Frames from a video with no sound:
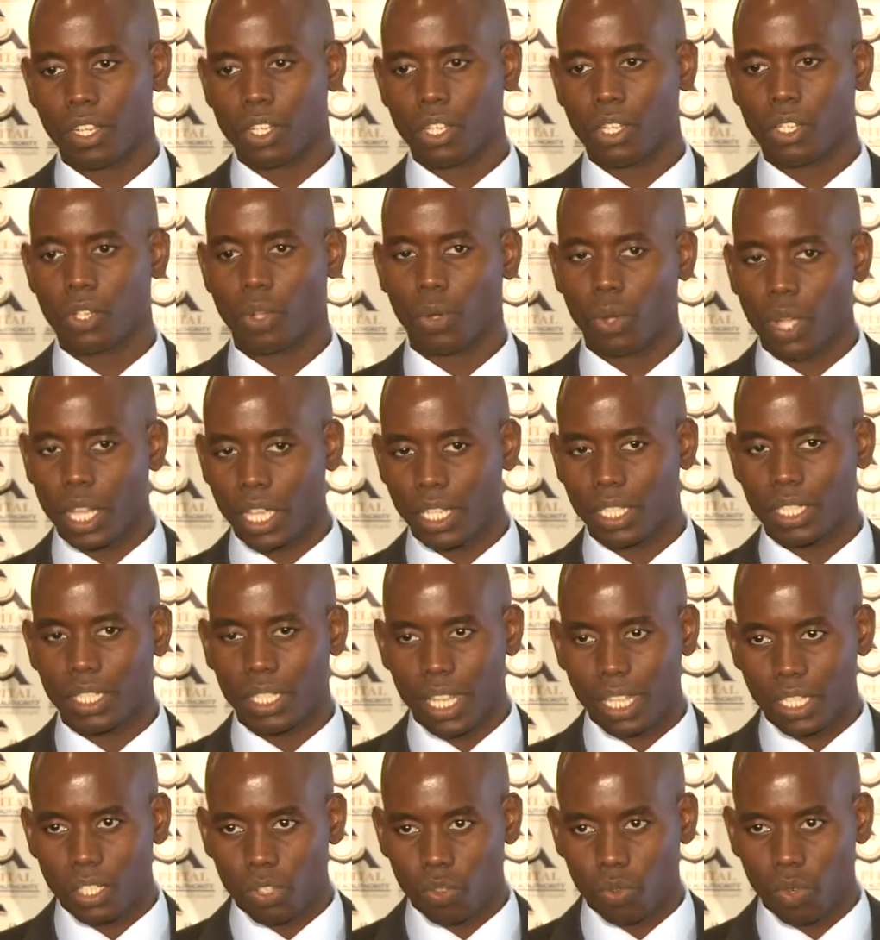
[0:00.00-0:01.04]
So
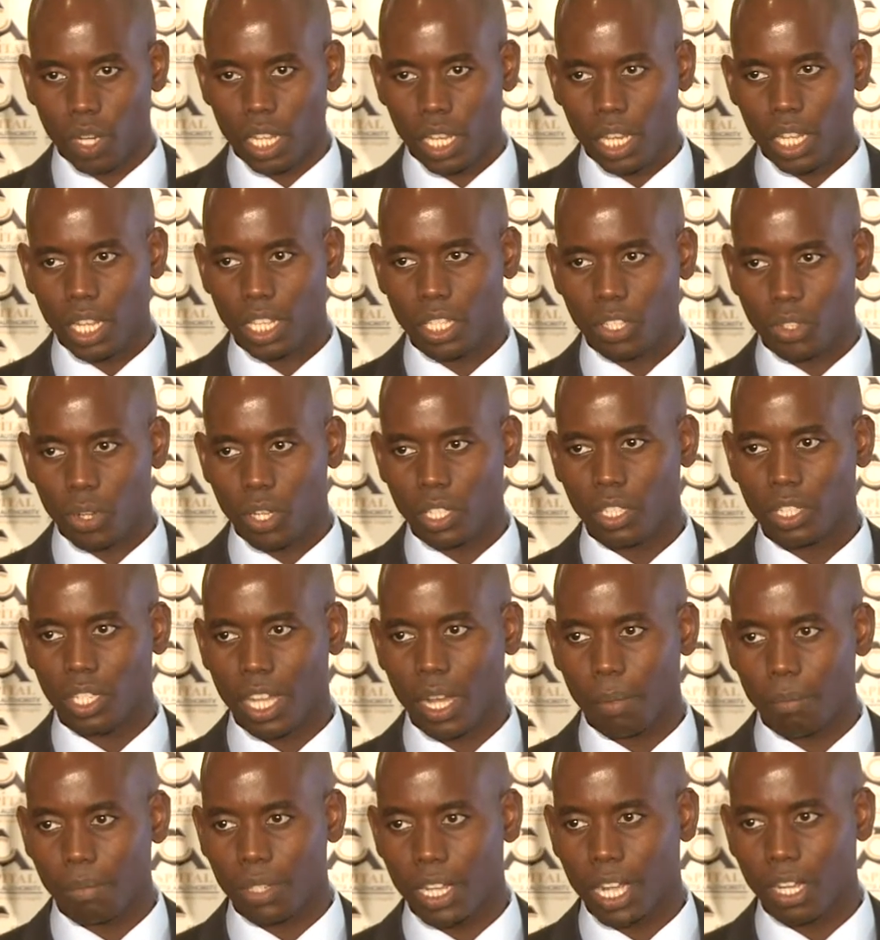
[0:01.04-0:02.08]
it's really going to
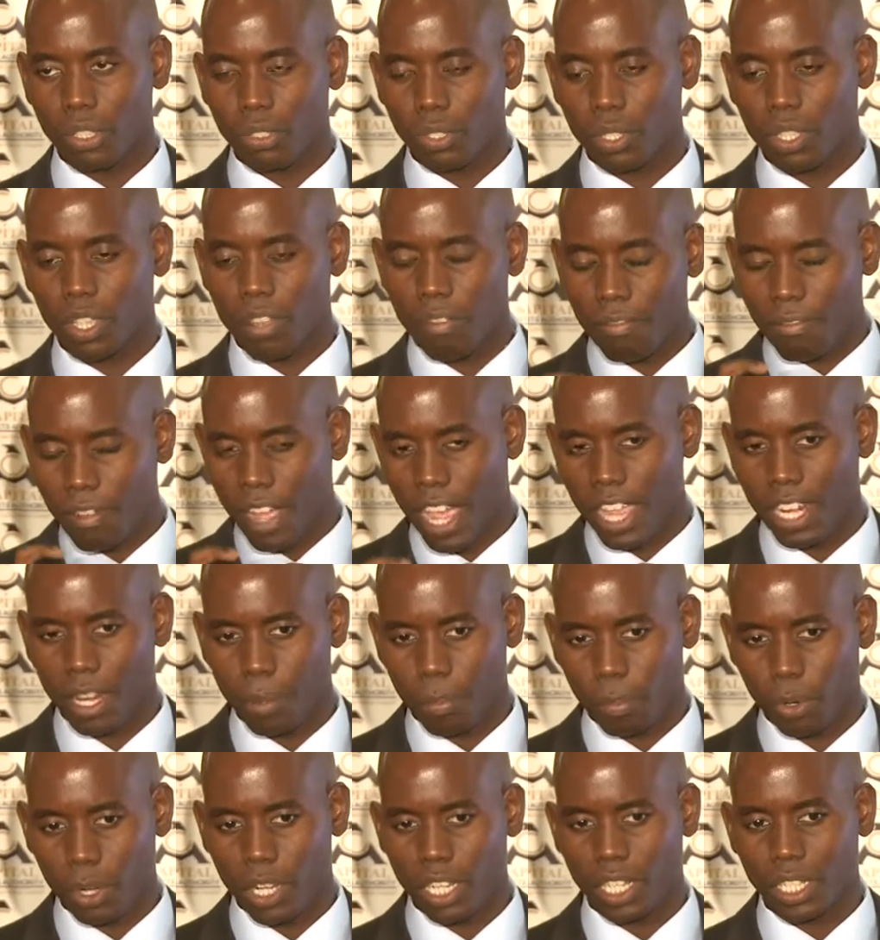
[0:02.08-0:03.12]
come down to the finer
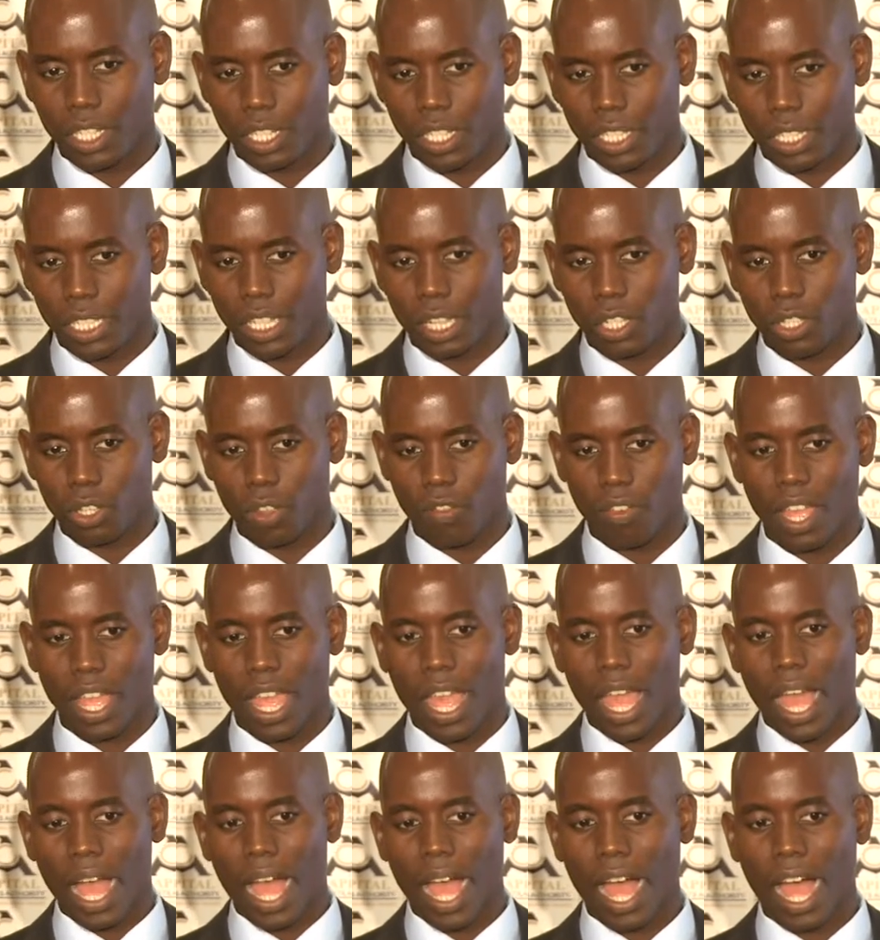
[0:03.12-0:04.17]
point details of
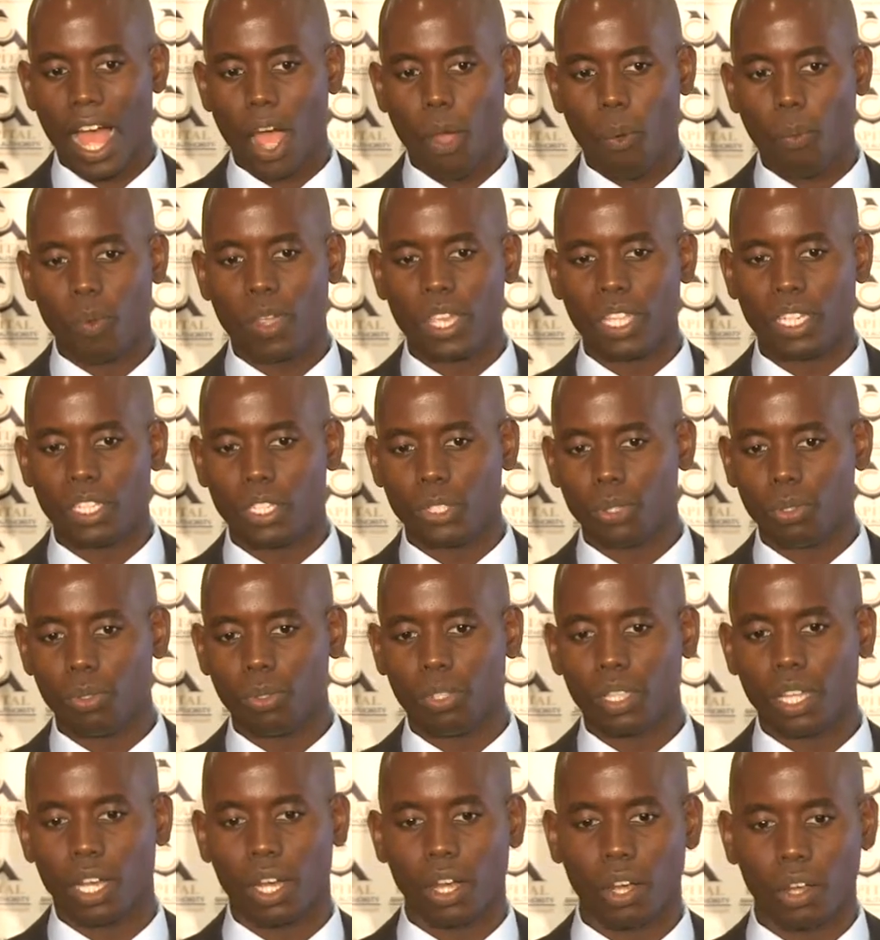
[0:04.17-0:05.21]
how we do
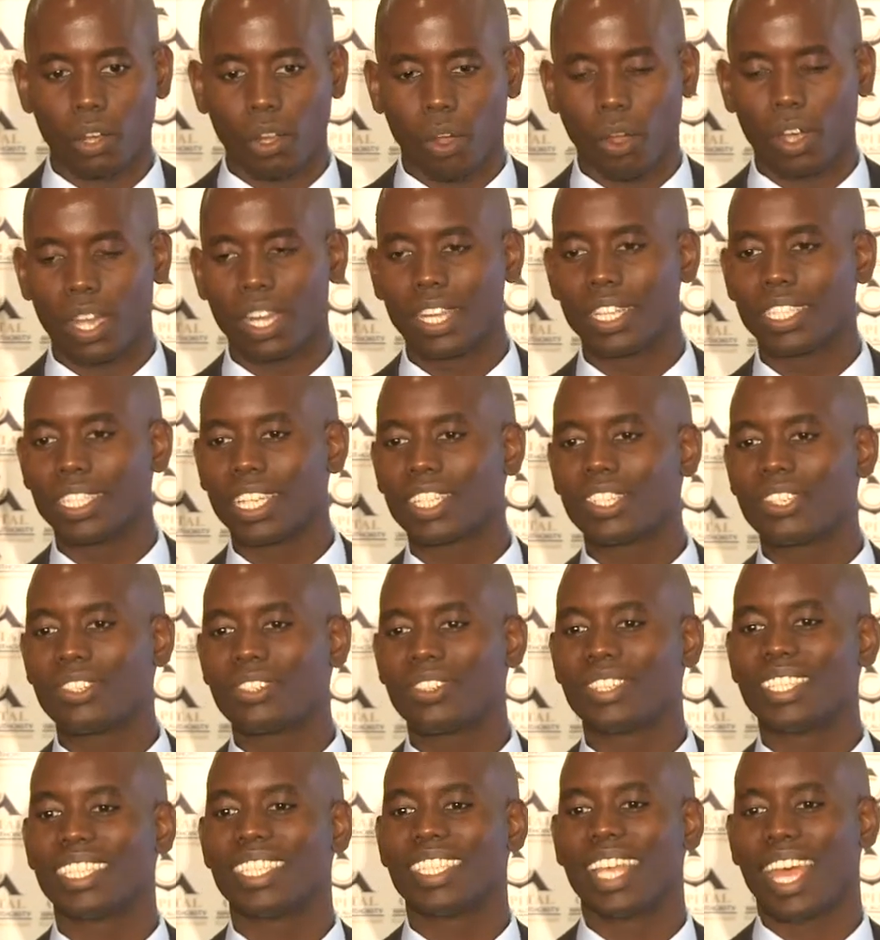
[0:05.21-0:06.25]
the organizational
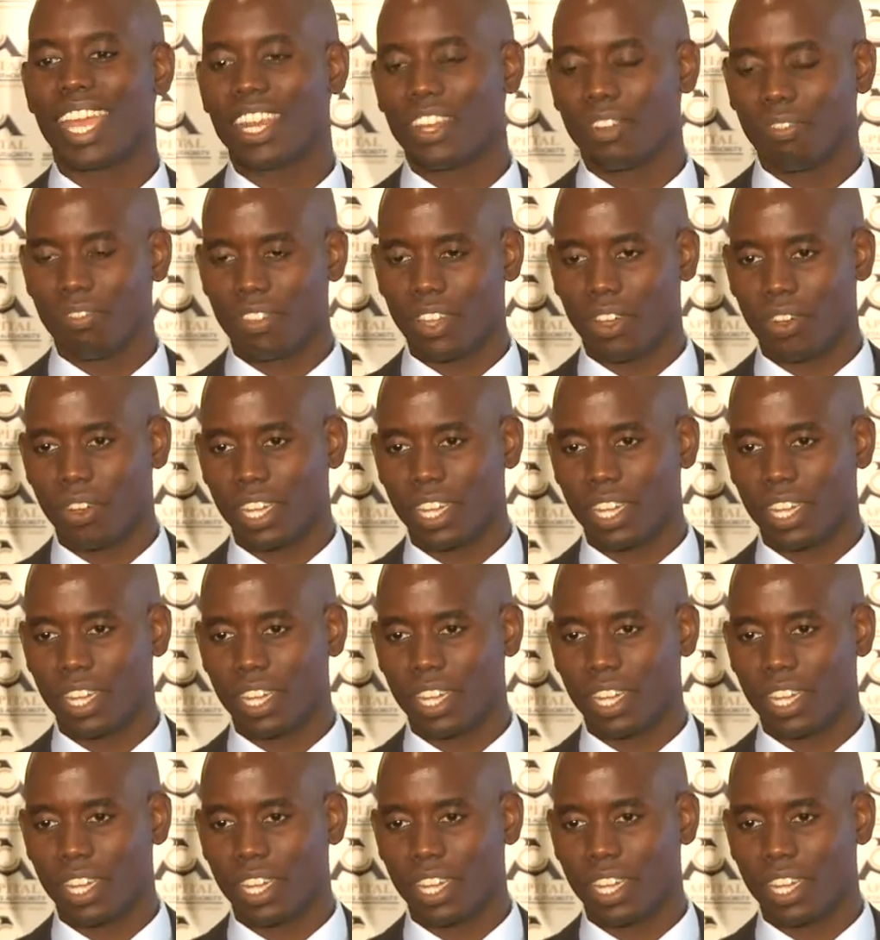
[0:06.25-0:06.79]
design of